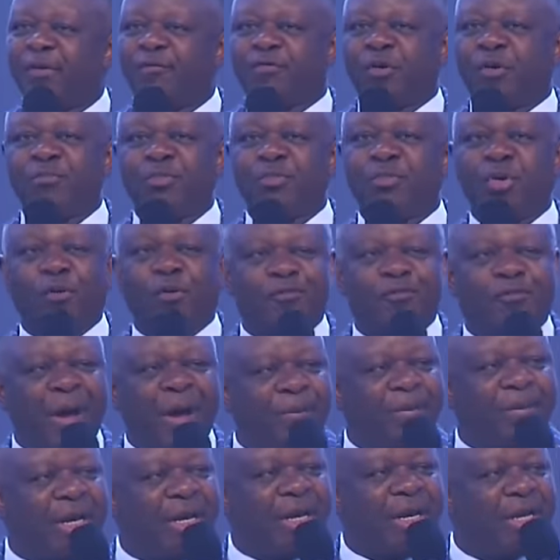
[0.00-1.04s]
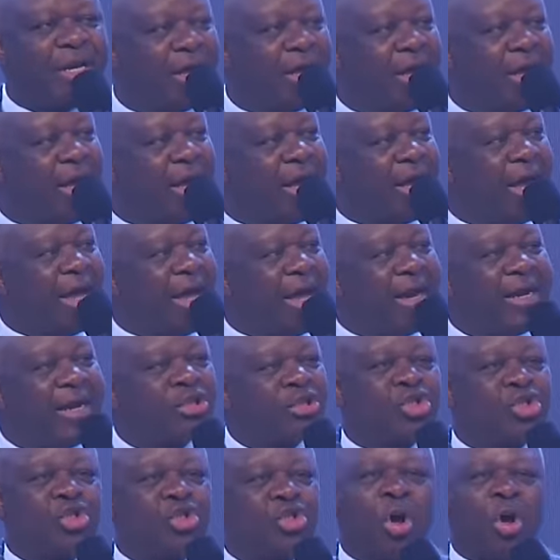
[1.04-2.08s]
from your family. Any
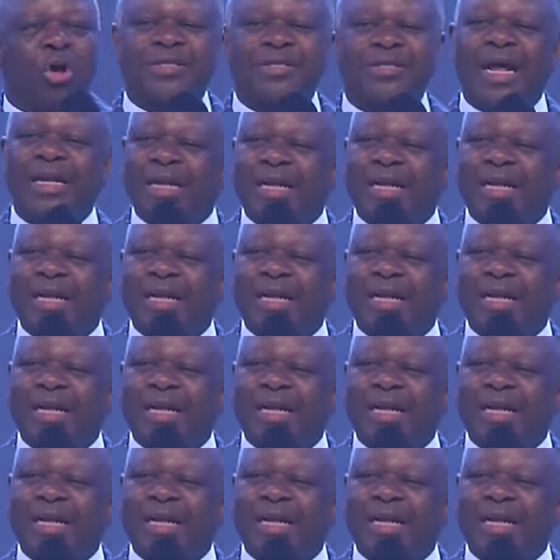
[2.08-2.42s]
sword that